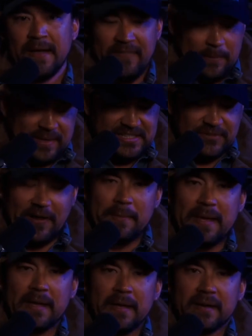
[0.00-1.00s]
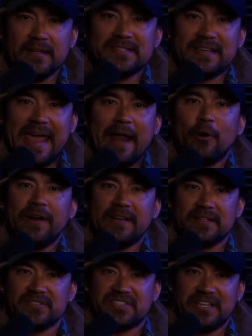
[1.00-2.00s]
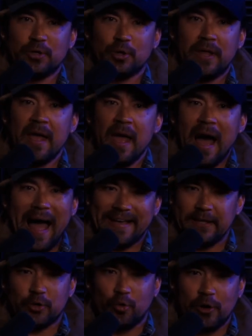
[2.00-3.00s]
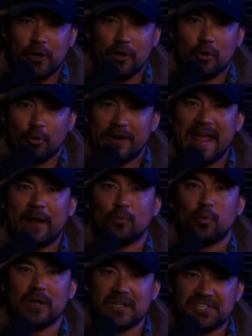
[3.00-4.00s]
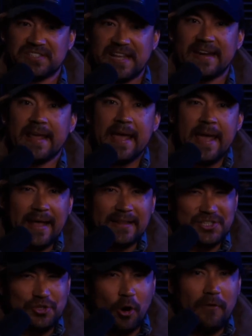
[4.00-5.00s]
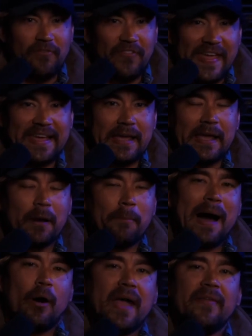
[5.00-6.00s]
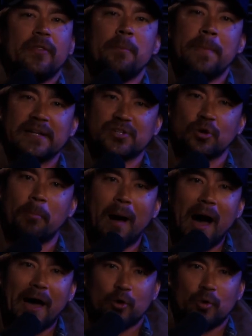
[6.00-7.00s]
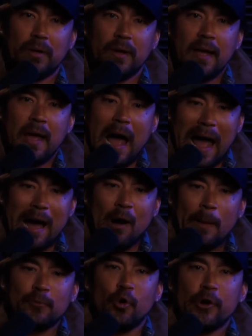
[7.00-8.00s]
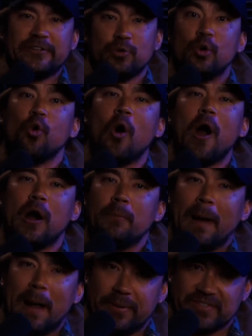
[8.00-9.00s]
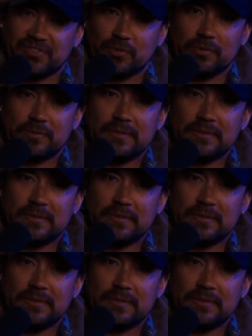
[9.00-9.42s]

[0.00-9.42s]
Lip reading: That means if I'm carrying concealed, I could create real estate and start thinking about in the mental model how I'm going to acquire my pistol.